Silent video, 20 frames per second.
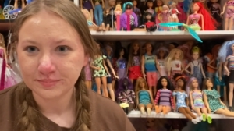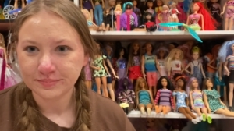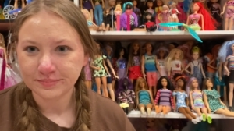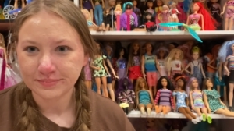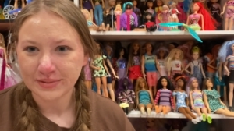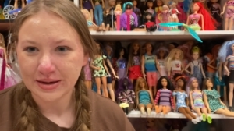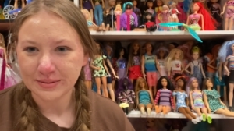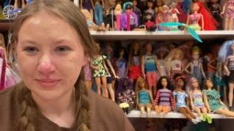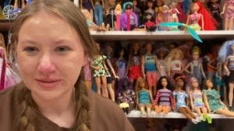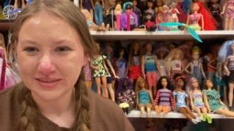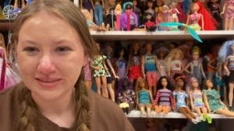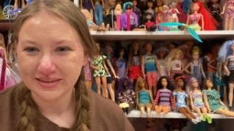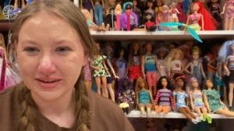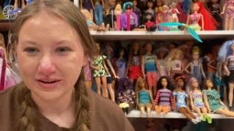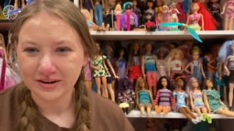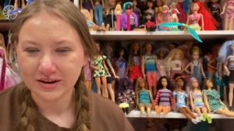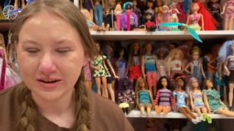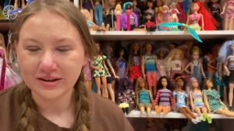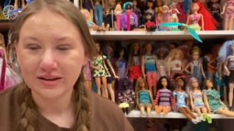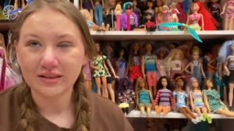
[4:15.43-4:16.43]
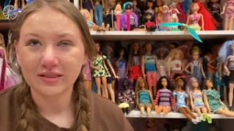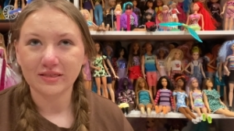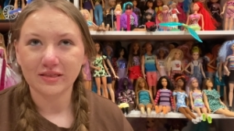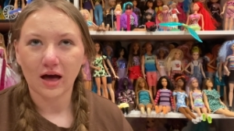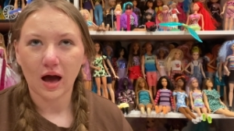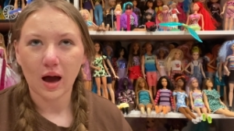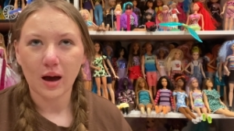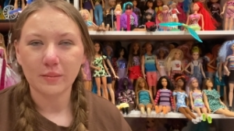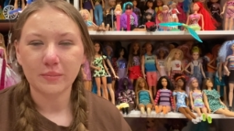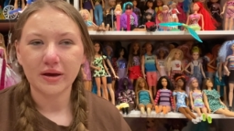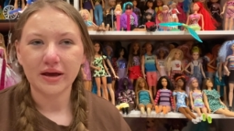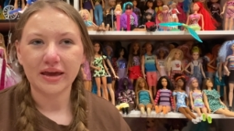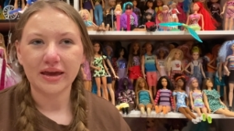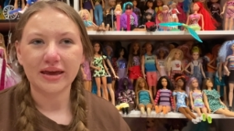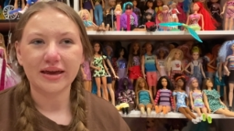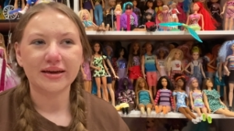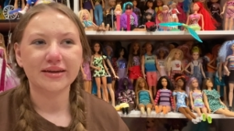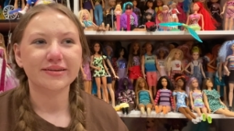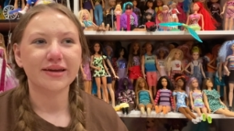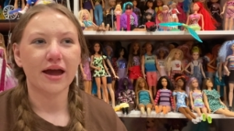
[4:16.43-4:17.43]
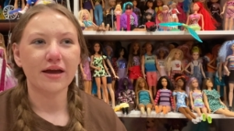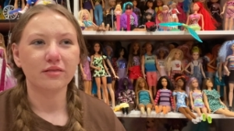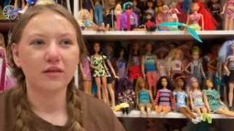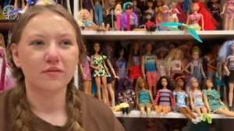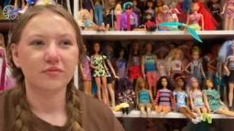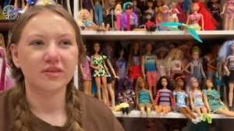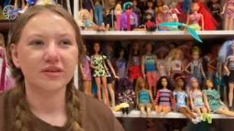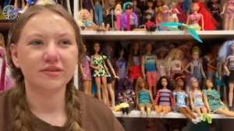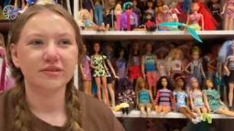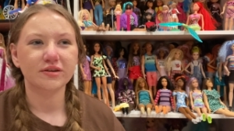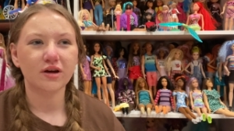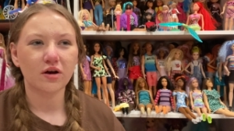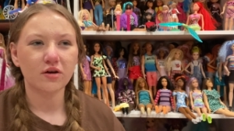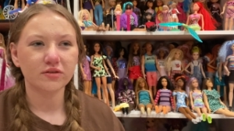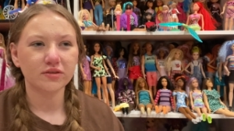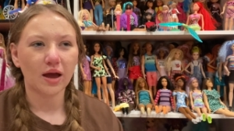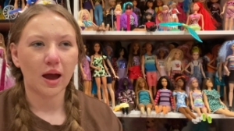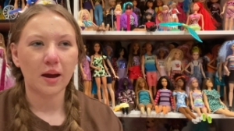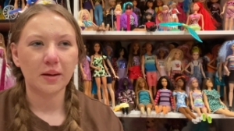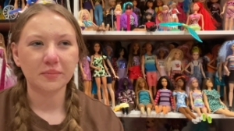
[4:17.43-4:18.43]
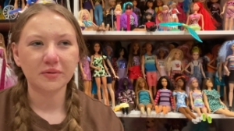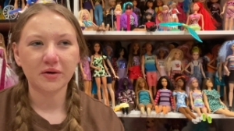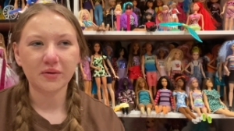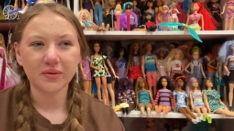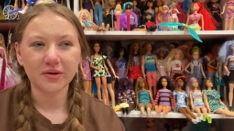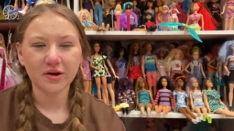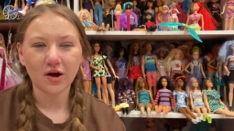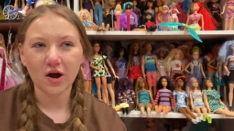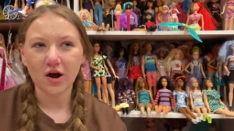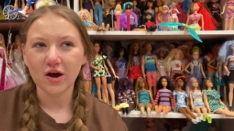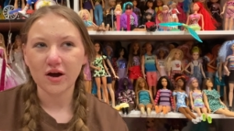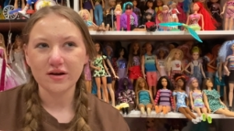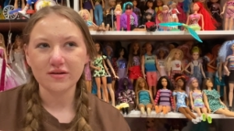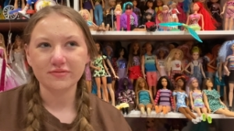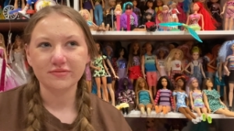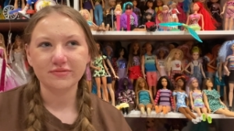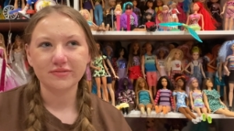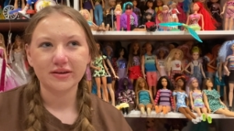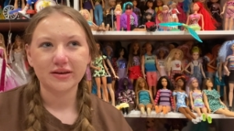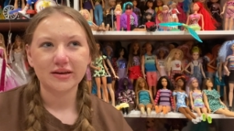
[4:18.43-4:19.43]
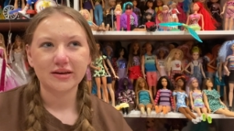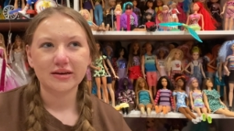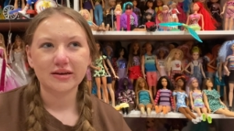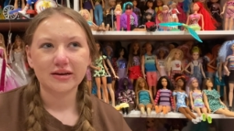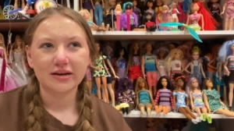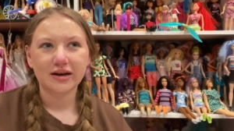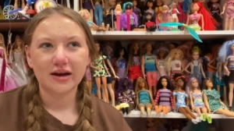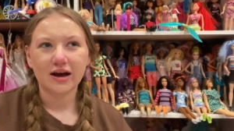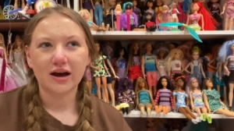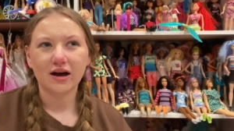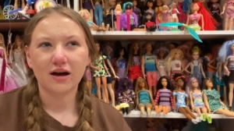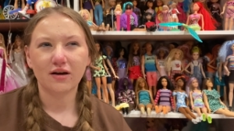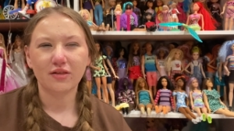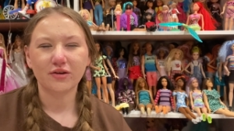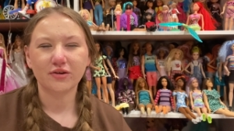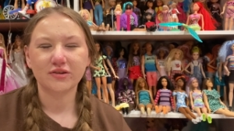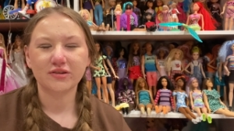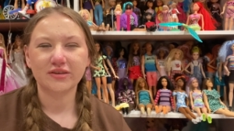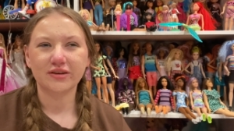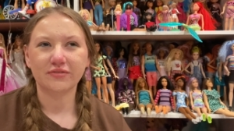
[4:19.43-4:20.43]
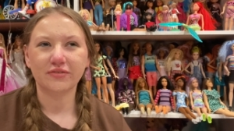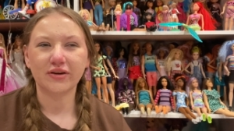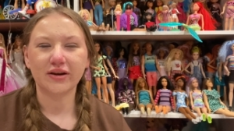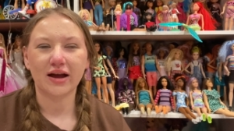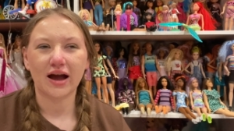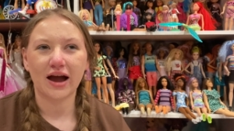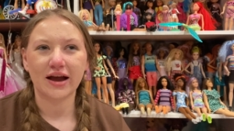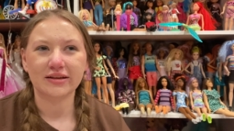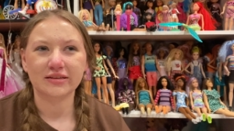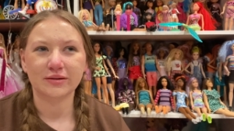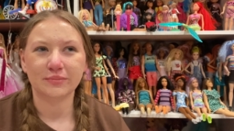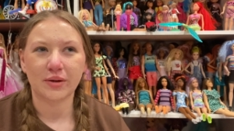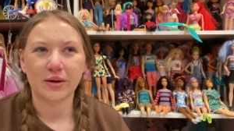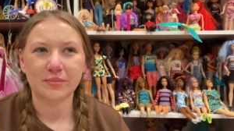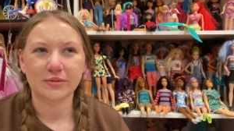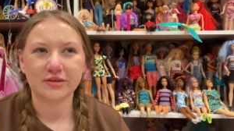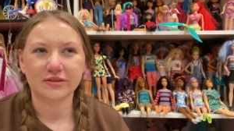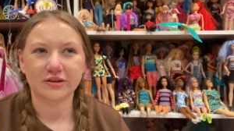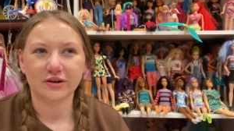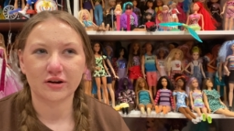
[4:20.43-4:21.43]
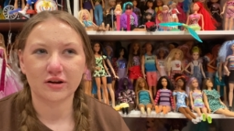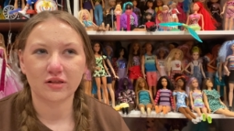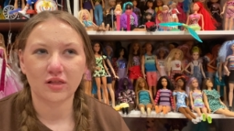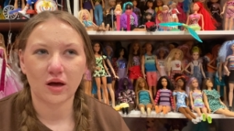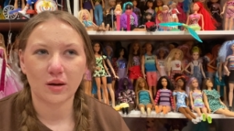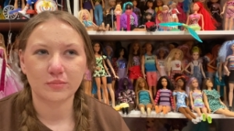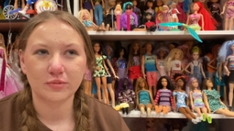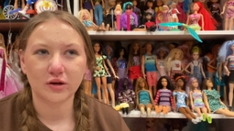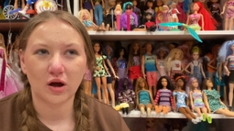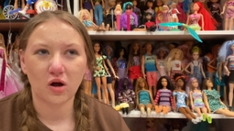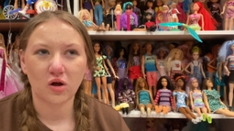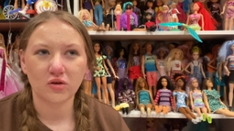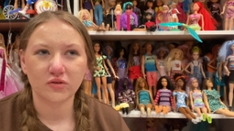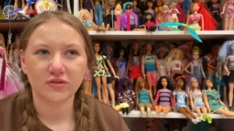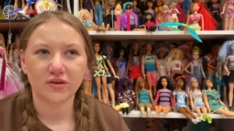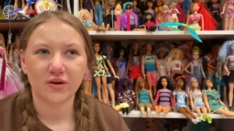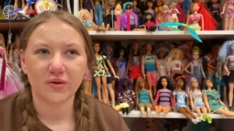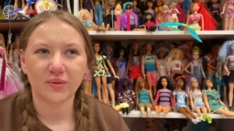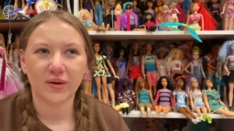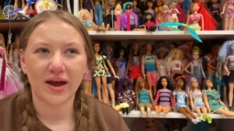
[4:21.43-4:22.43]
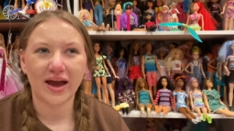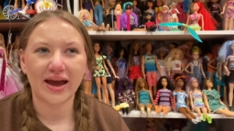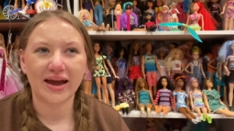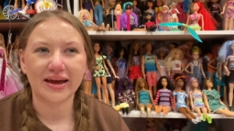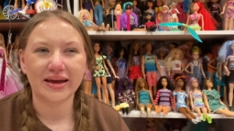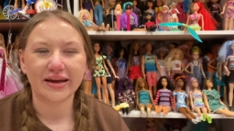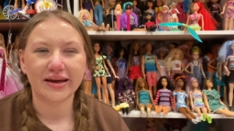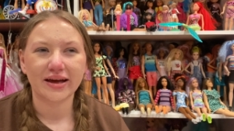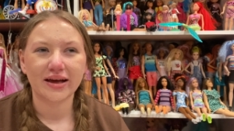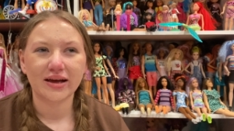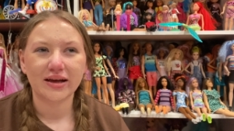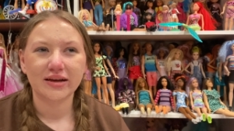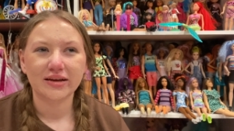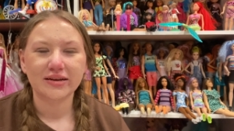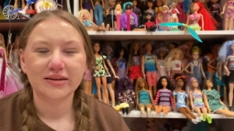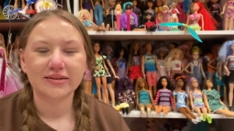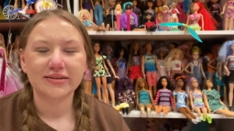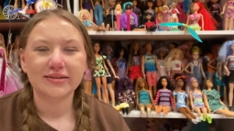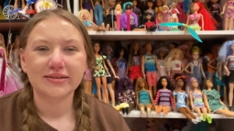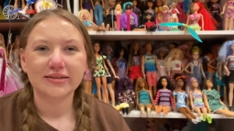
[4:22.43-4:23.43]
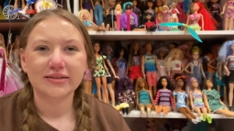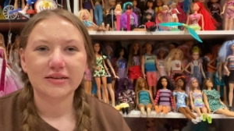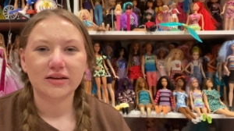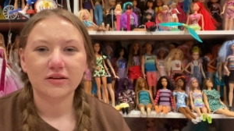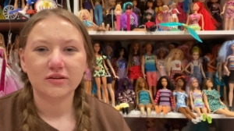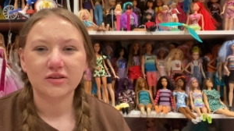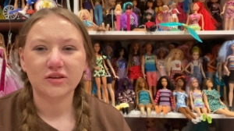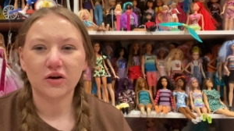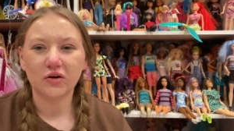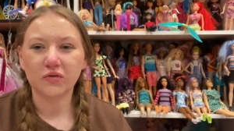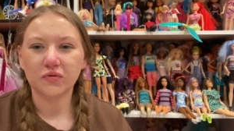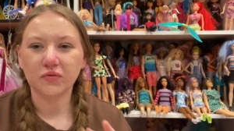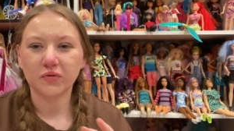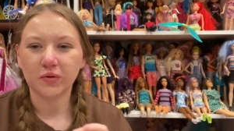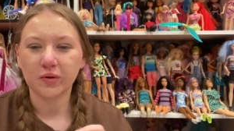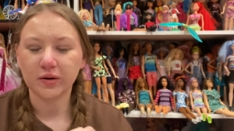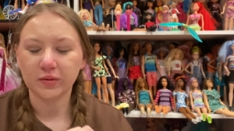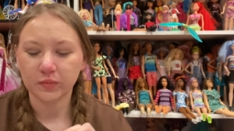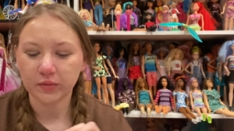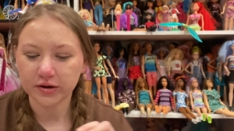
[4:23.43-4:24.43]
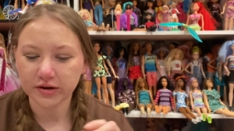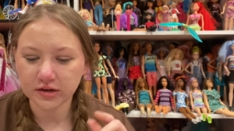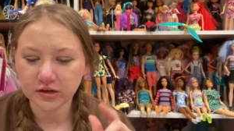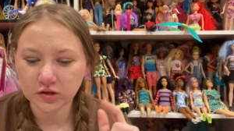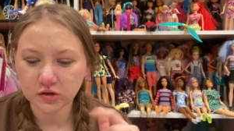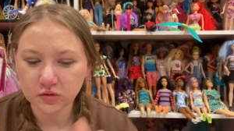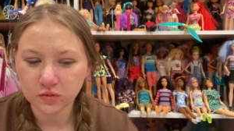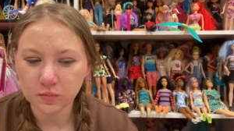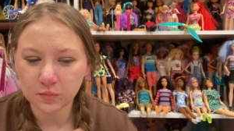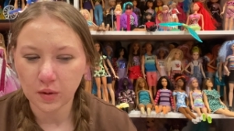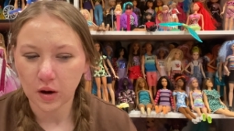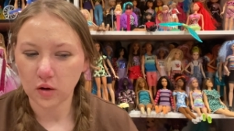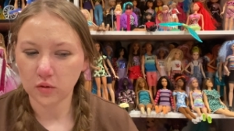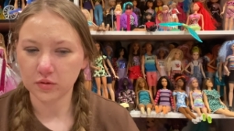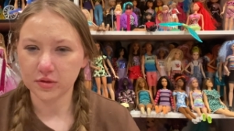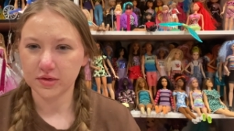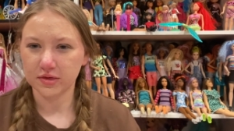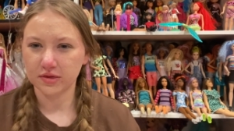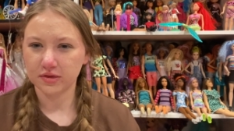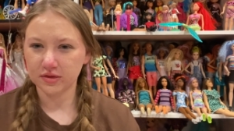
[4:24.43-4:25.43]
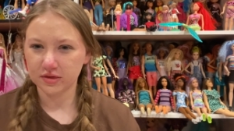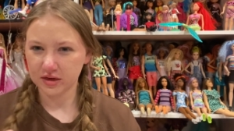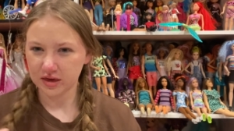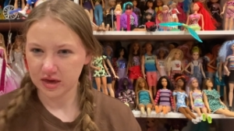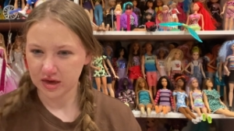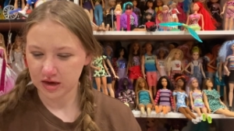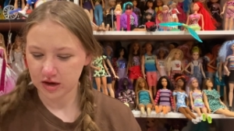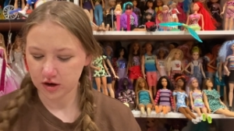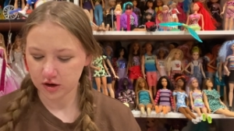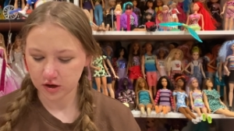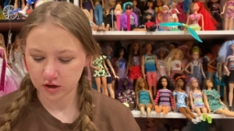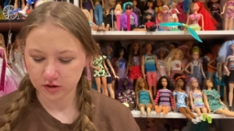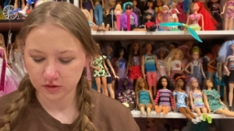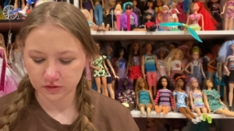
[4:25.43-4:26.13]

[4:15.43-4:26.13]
Babysitter Club, and I love these dolls. I'm going off, oh, there's different kinds of Babysitter Club dolls. Okay, so for, we're gonna do both here.